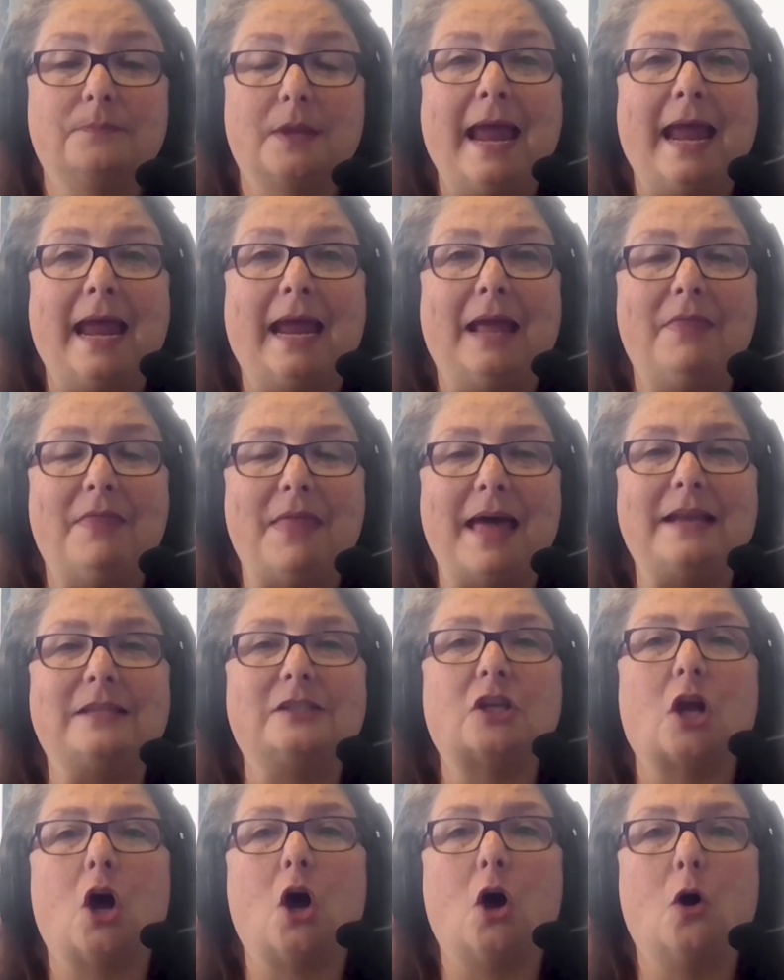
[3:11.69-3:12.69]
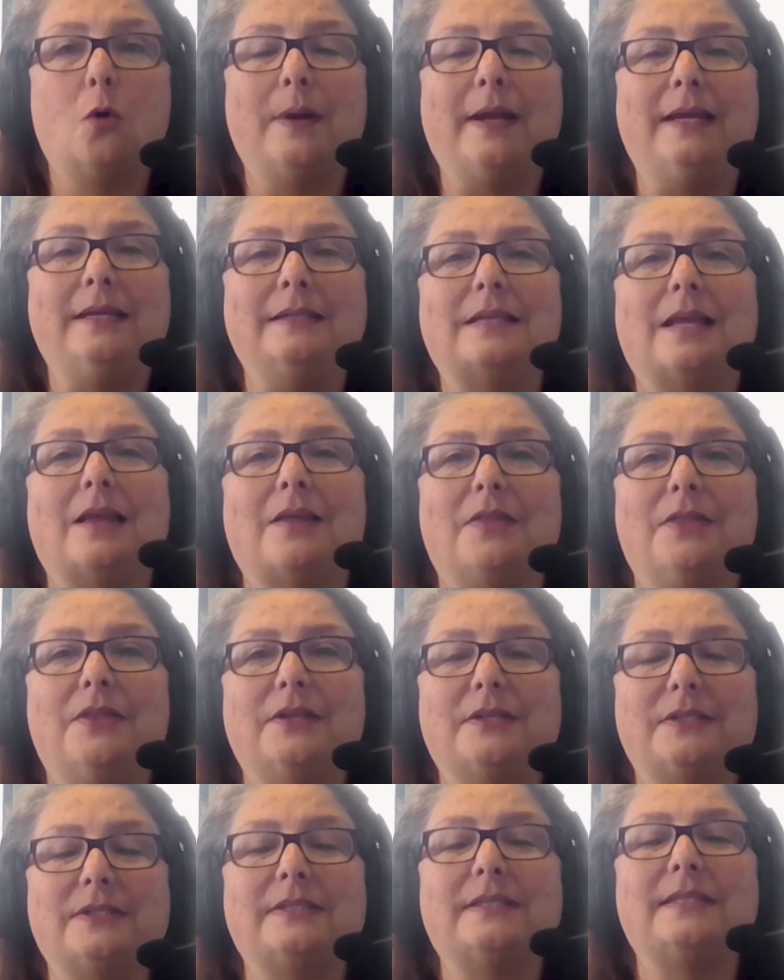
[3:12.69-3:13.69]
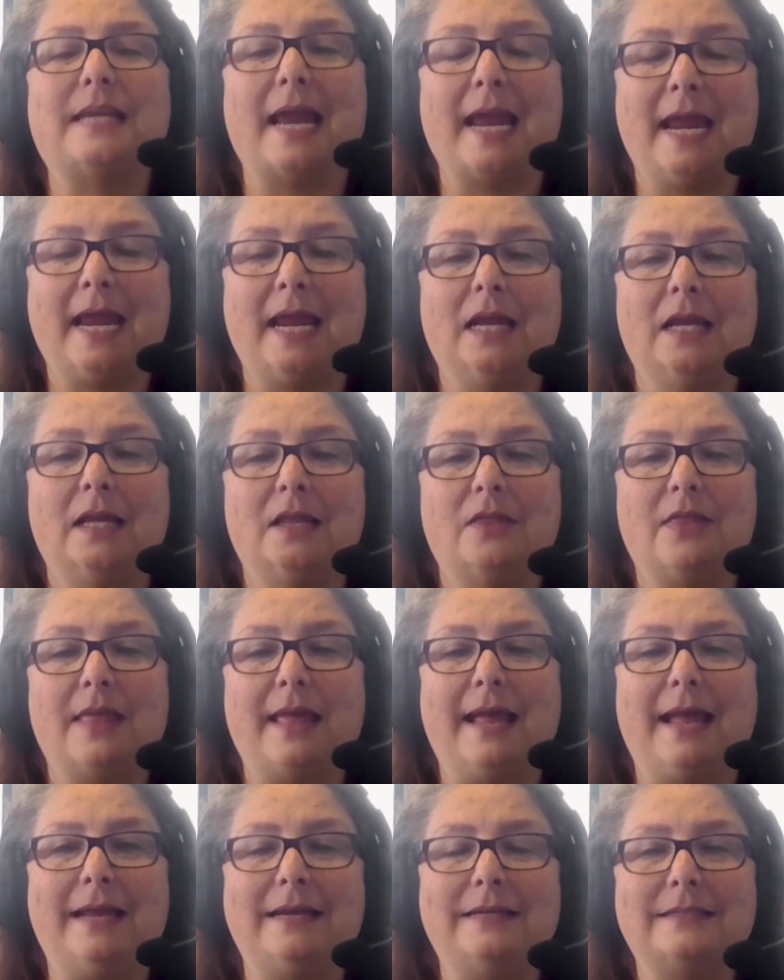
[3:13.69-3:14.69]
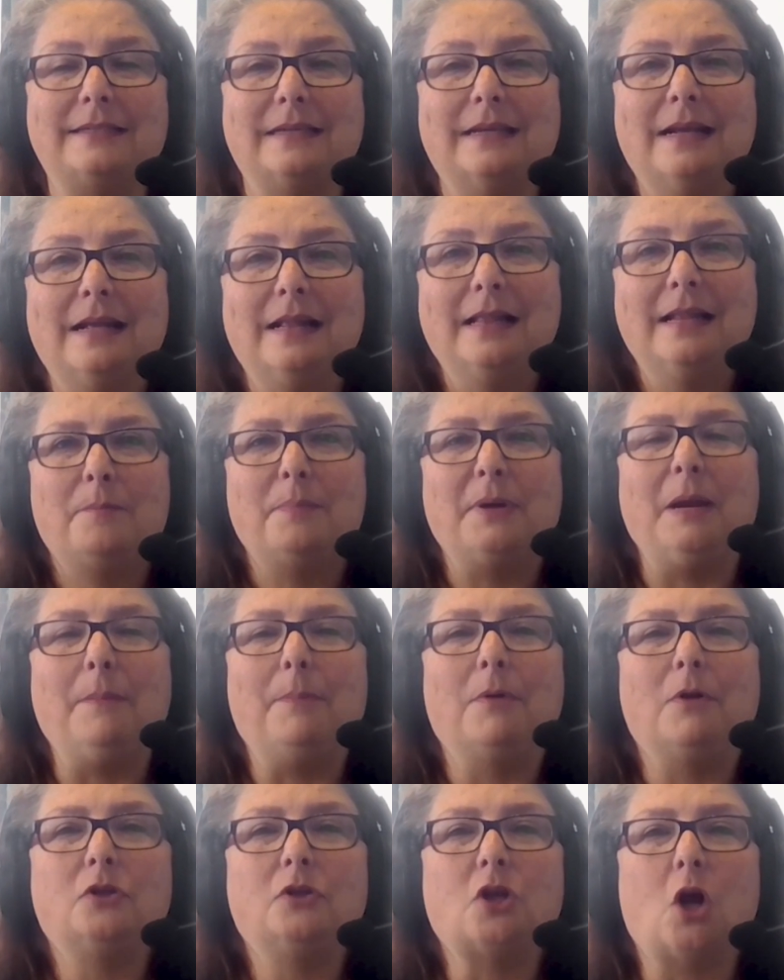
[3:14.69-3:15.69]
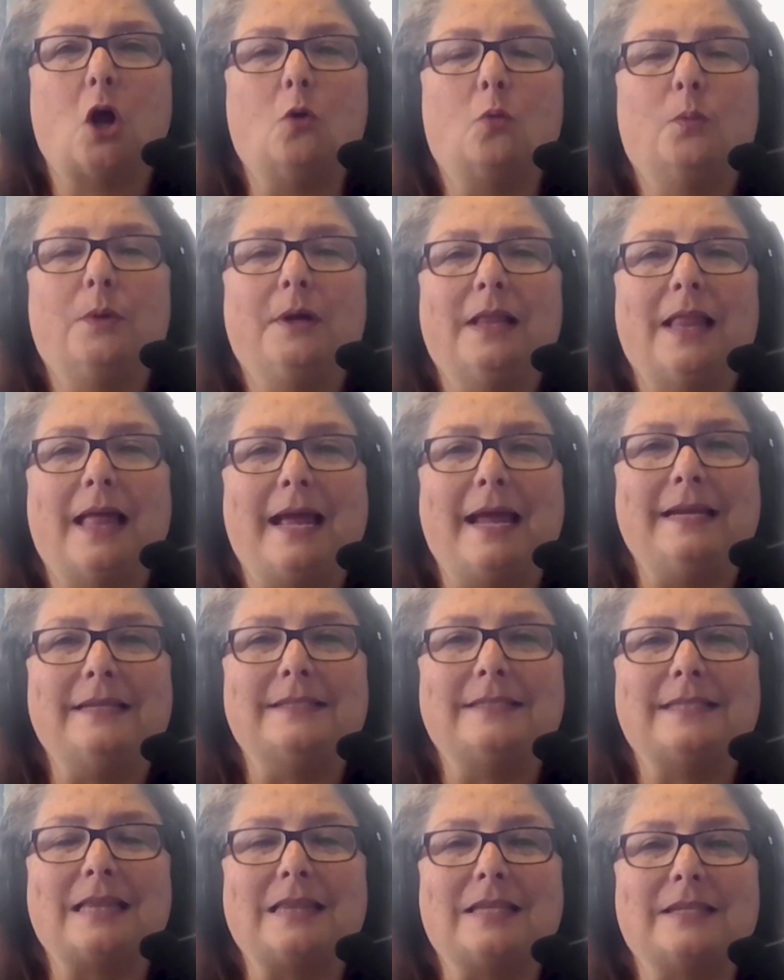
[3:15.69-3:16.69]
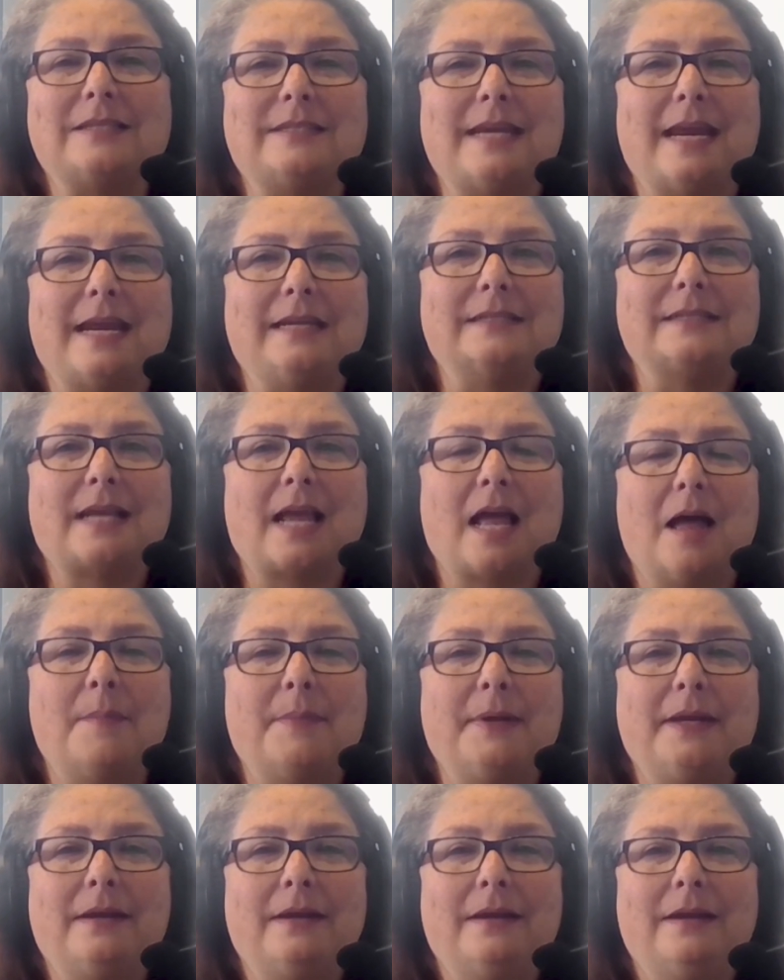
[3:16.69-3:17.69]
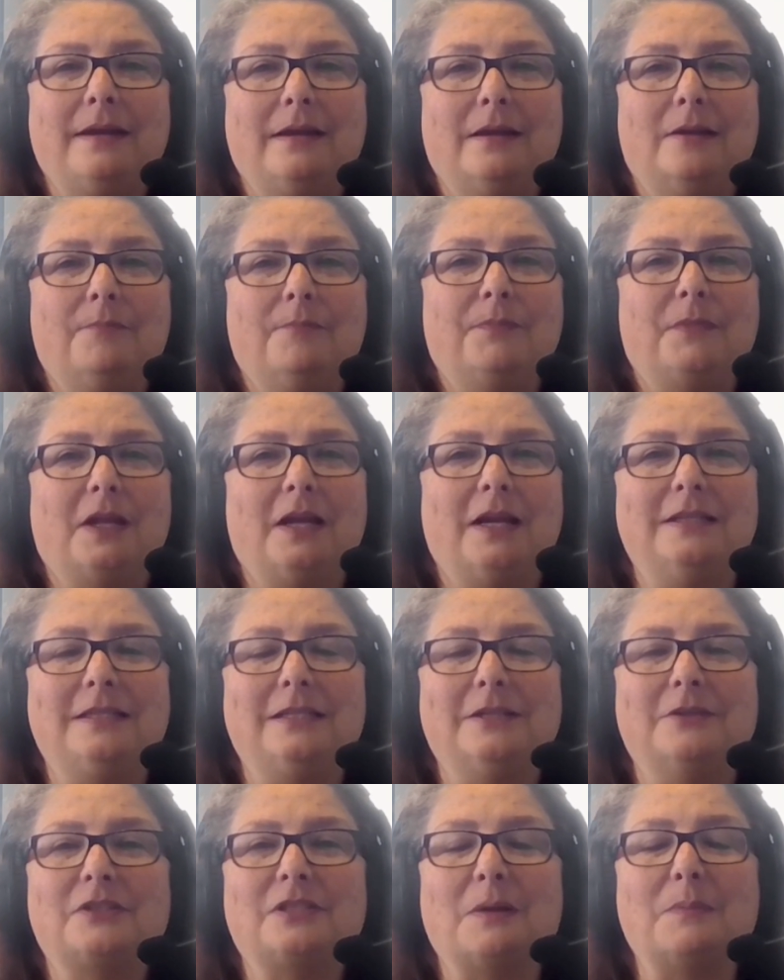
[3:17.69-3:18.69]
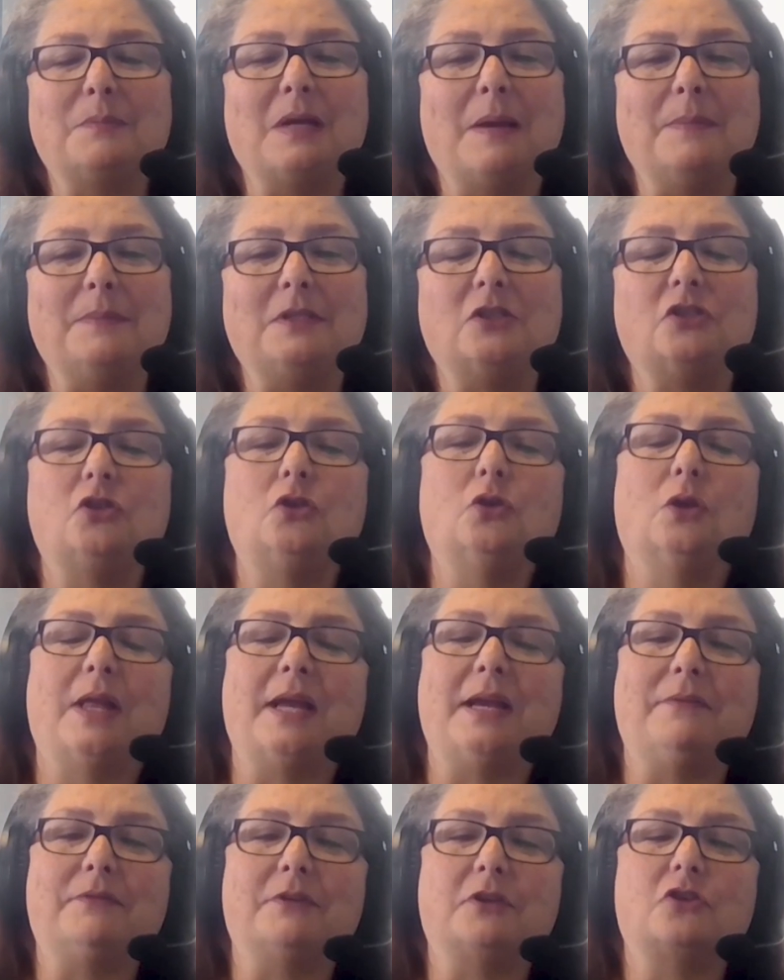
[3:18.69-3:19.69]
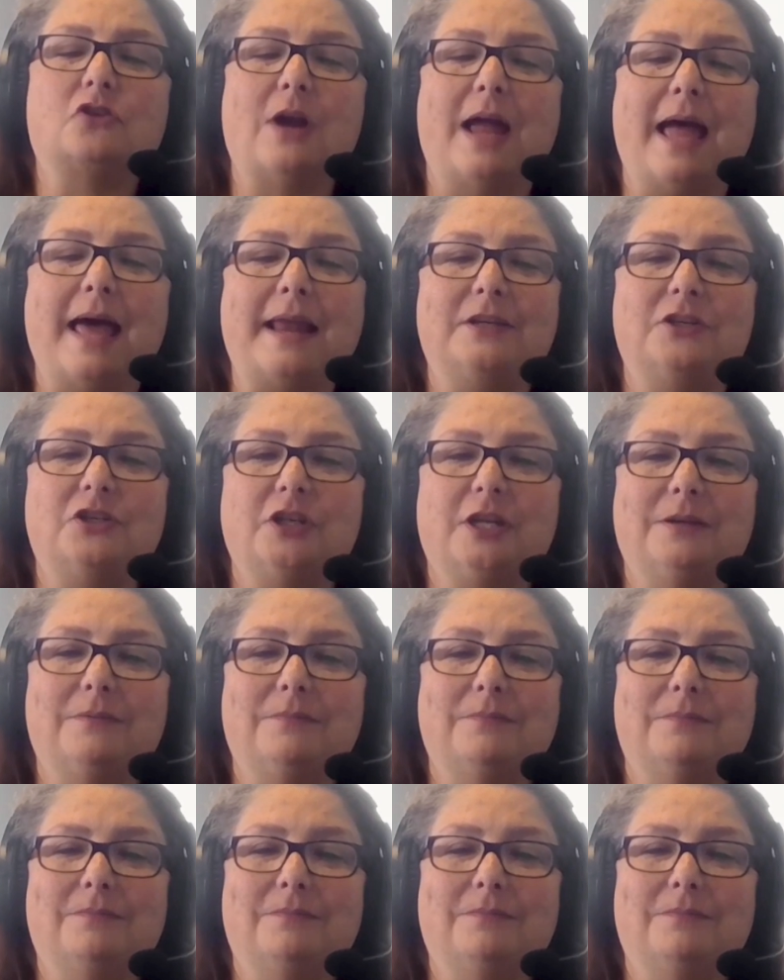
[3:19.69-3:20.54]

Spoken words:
And that's always the sting that people don't realize that the sting is coming until sometimes it's too late for strategy.